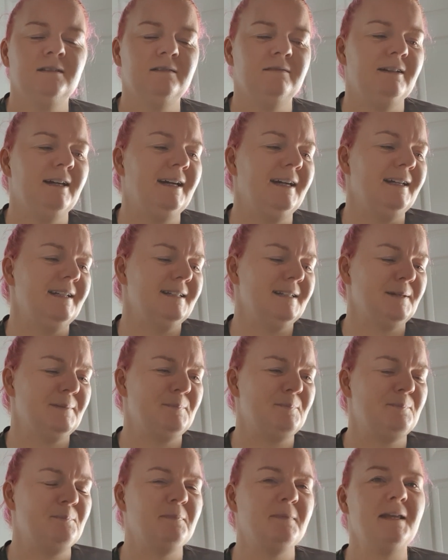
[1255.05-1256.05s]
Right.
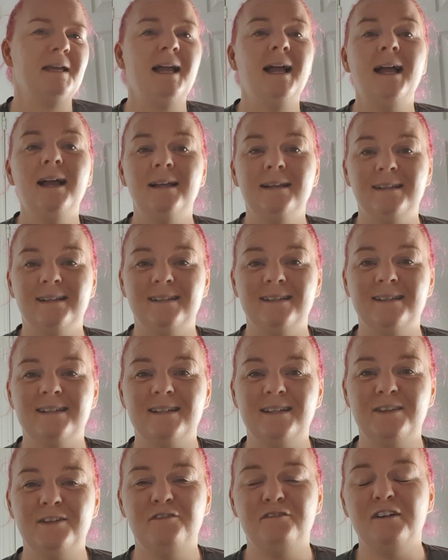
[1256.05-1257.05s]
And
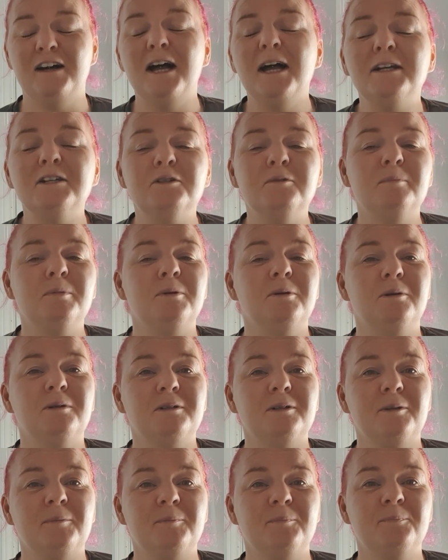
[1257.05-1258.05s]
the final
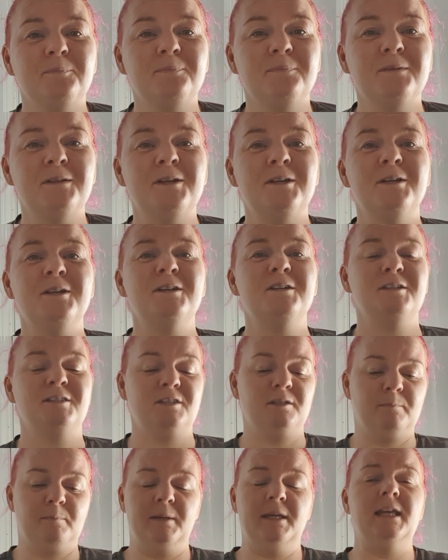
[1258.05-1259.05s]
book,
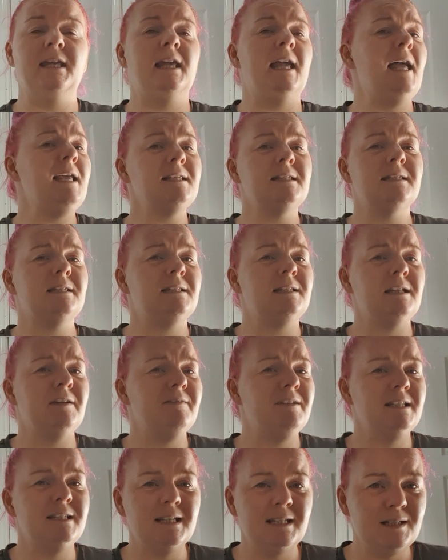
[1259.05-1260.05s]
the pièce de
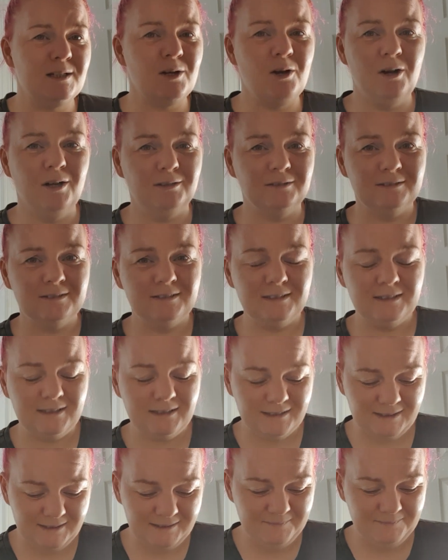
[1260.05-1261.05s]

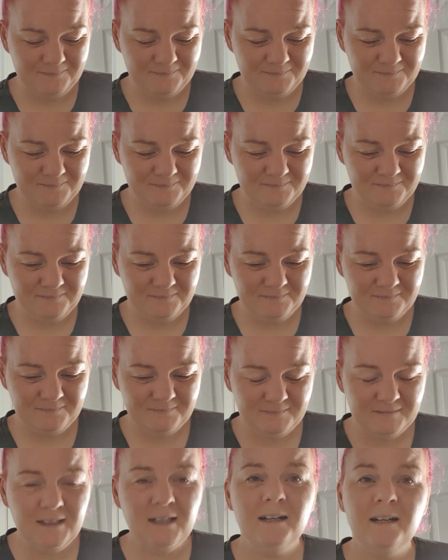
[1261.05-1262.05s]
résistance.
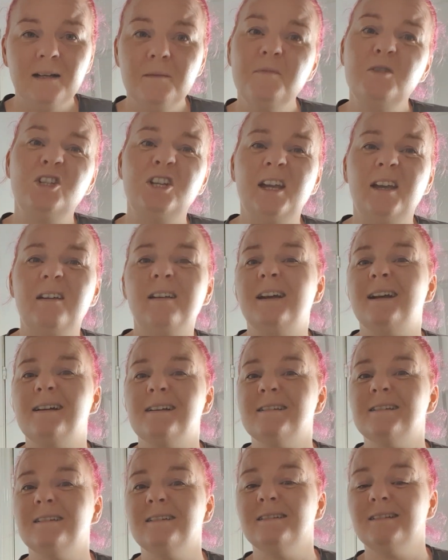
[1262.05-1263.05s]
Shit at
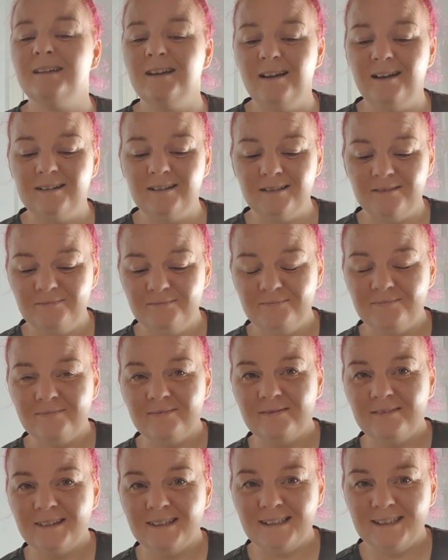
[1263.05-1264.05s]
accents, Anna.
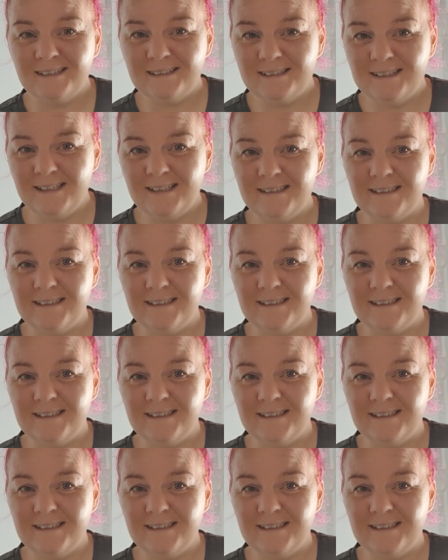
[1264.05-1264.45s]
Dun,